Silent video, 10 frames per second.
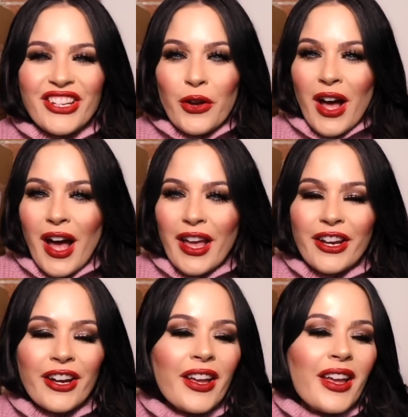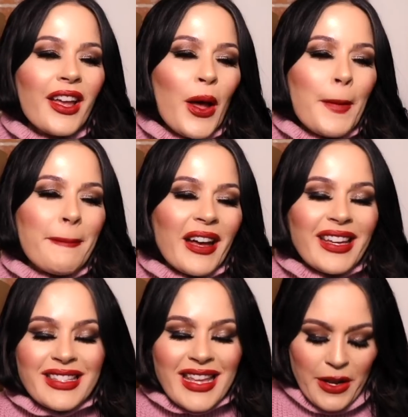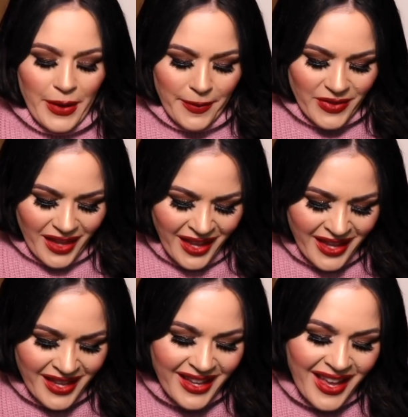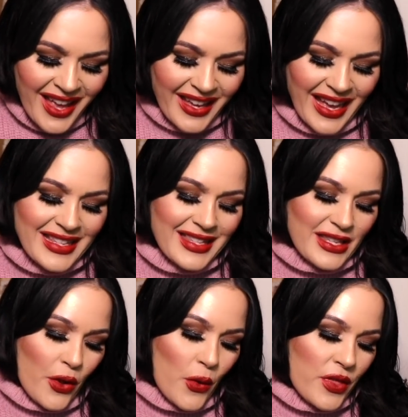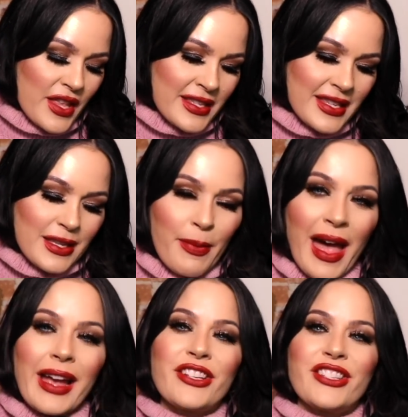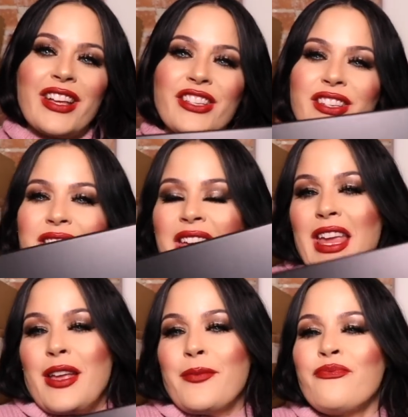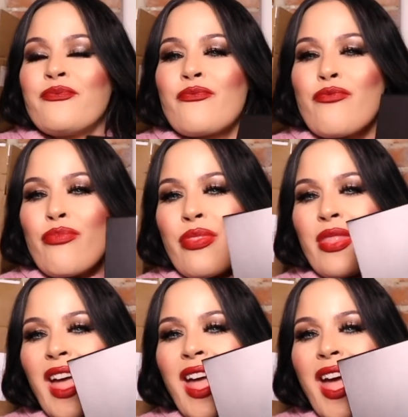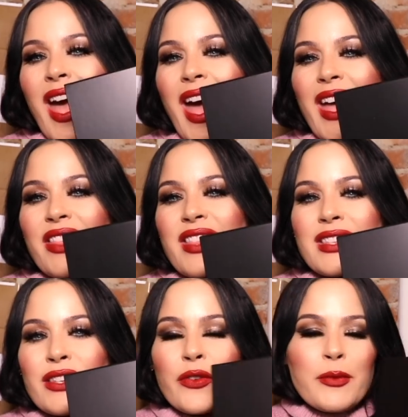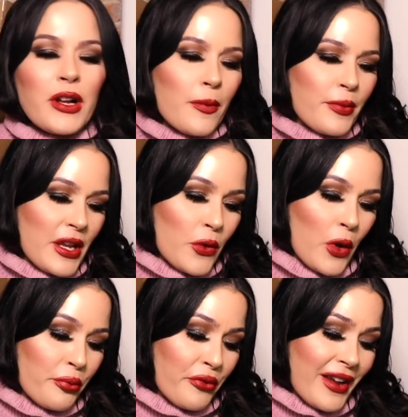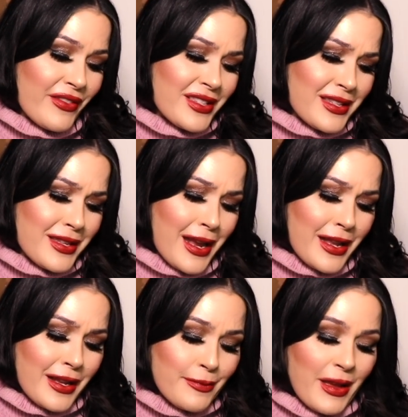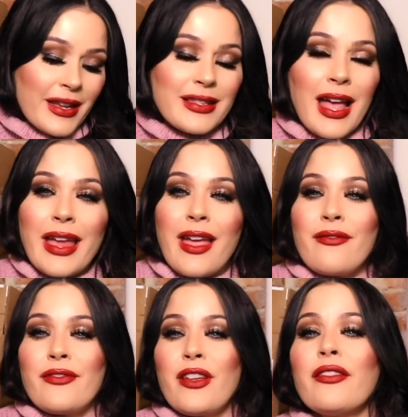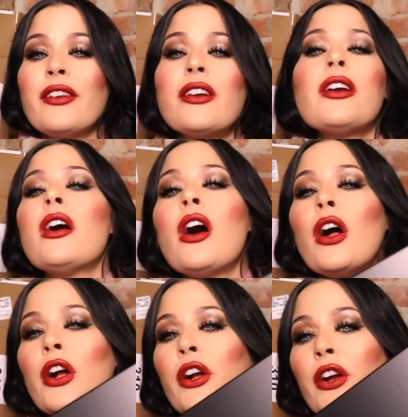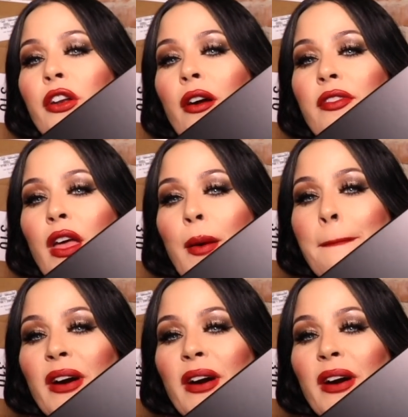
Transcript: you know higher but anyway guys so this is a package that just came and this is from a company called Private Society Cosmetics. I have never heard of them,